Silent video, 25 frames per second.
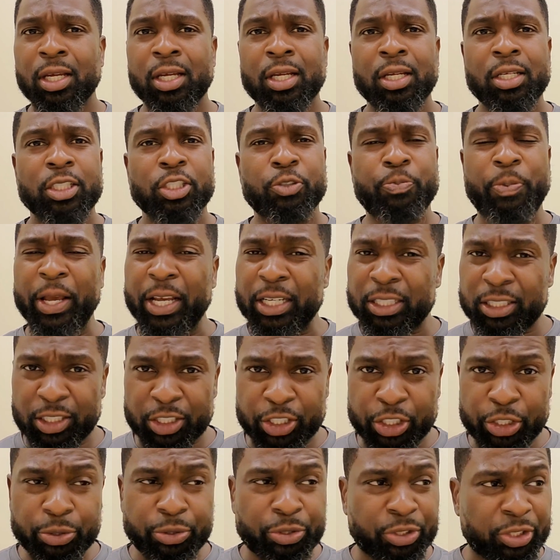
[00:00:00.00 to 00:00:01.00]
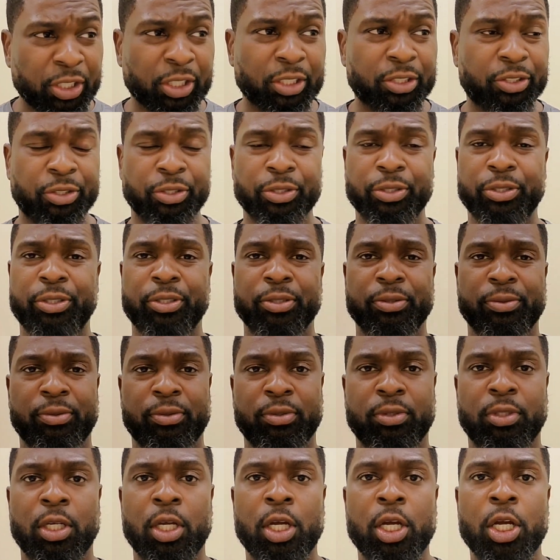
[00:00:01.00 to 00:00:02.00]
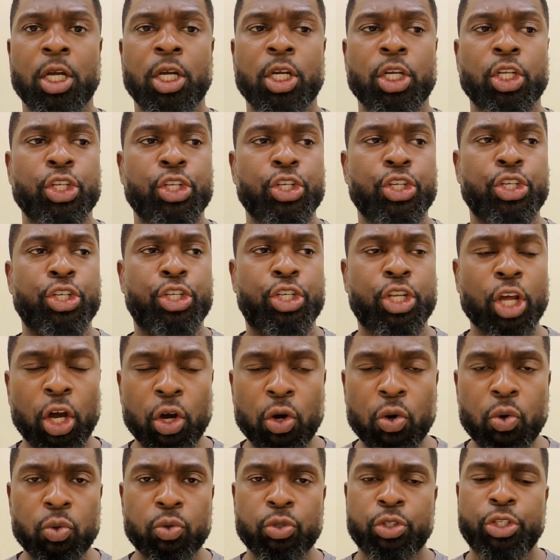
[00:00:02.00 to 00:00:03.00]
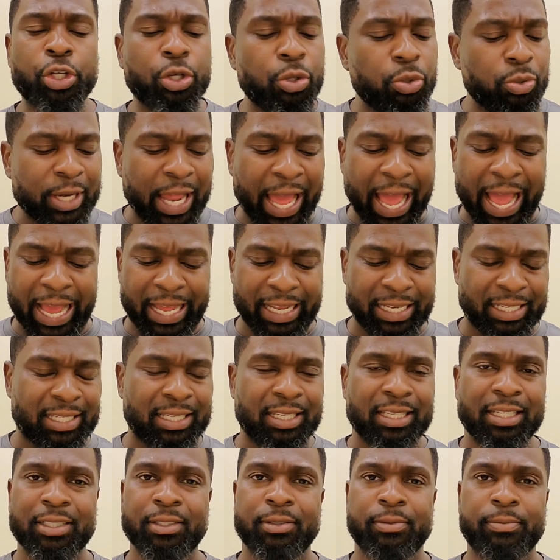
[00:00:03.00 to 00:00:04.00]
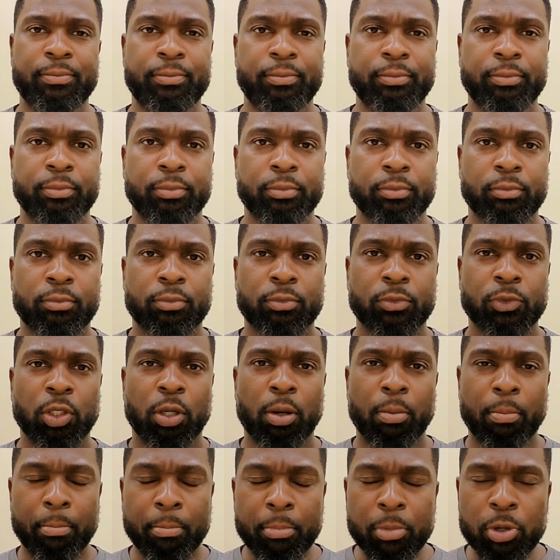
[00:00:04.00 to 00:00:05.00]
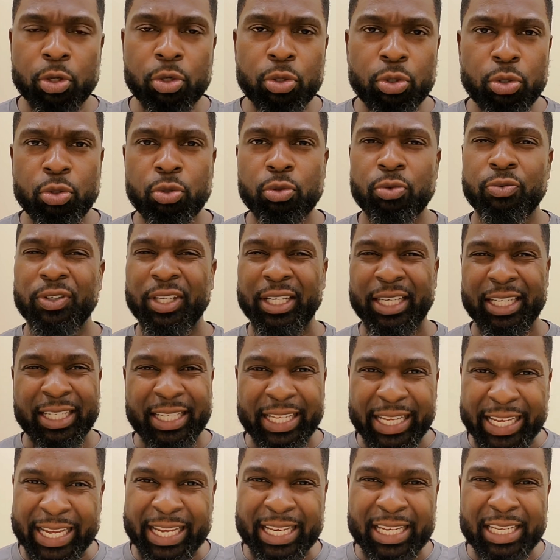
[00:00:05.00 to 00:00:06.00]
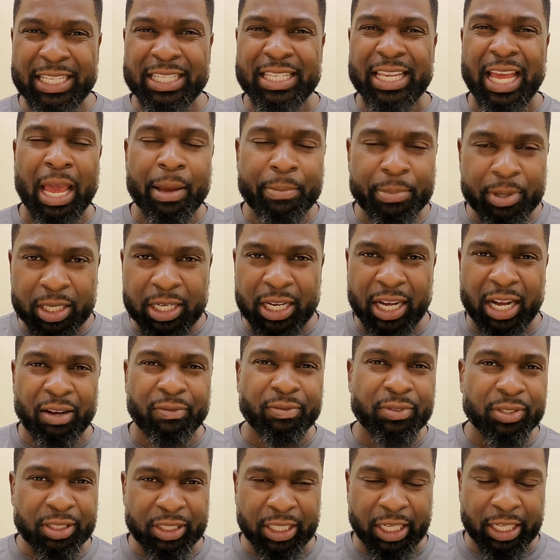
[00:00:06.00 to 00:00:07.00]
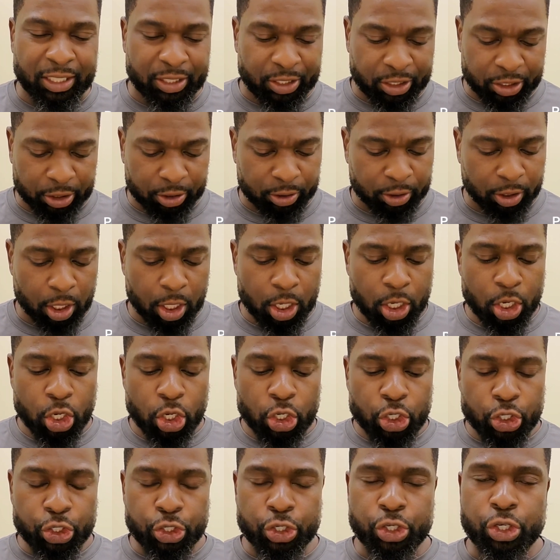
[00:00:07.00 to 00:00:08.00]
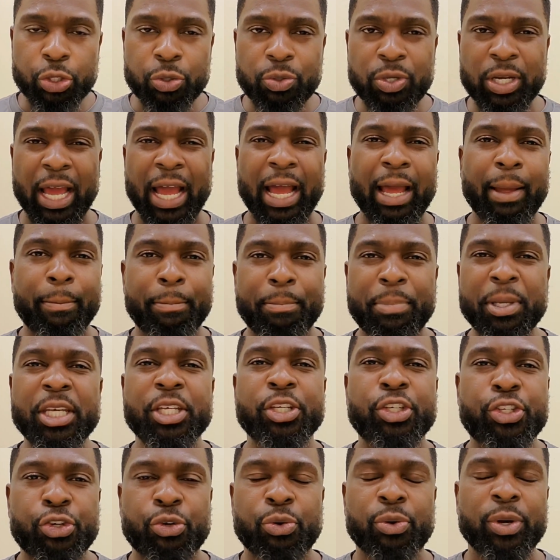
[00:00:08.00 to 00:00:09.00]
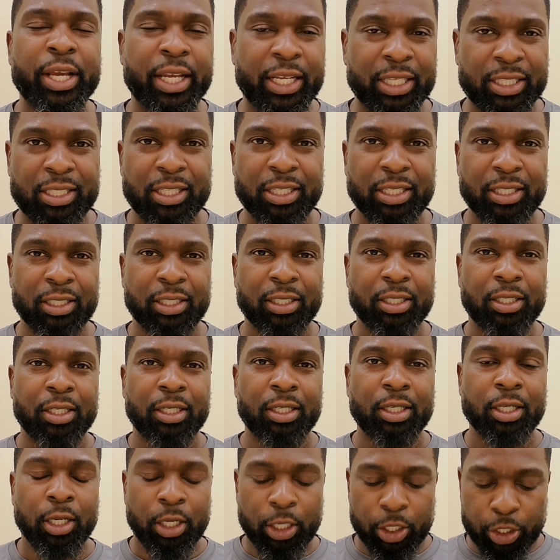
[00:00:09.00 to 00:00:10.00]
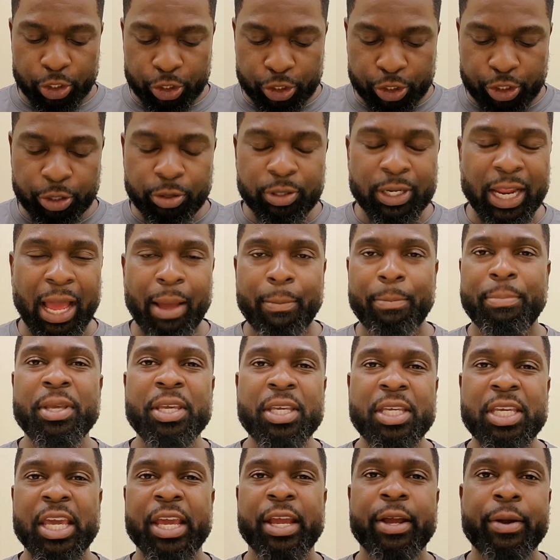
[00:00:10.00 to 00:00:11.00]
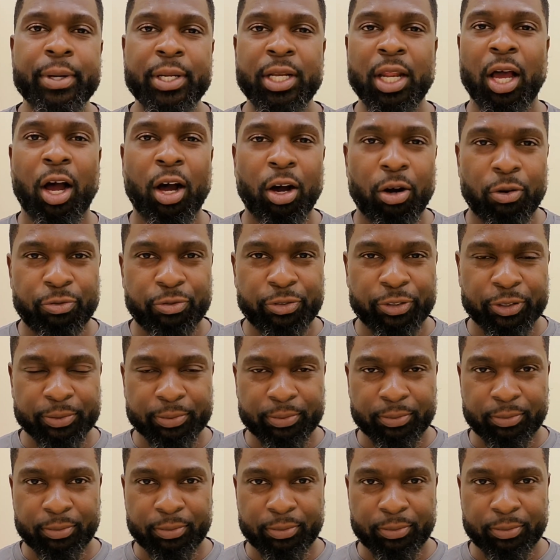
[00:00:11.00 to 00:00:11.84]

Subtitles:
especially you sisters, do not move in any type of conversation. Do not be tricked. Do not be carried off.